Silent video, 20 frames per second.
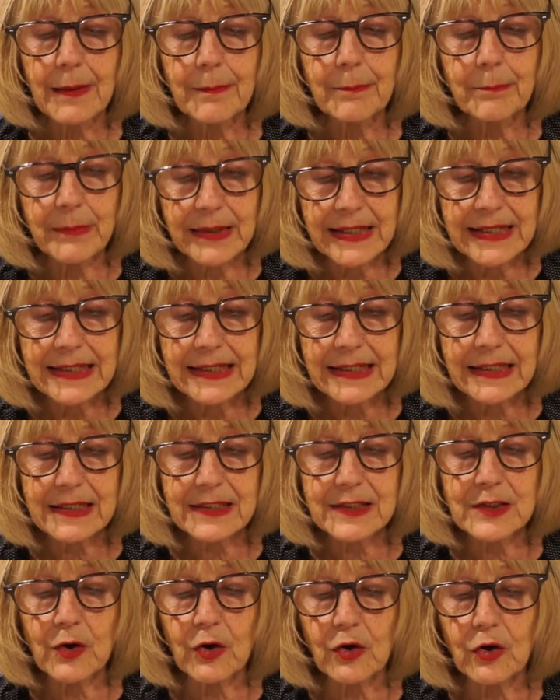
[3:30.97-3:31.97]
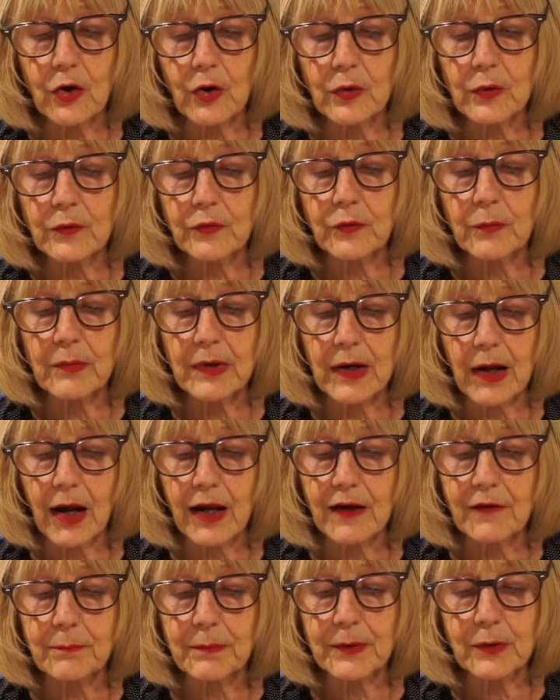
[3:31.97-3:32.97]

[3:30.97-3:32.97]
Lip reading: Meaning has not gone from life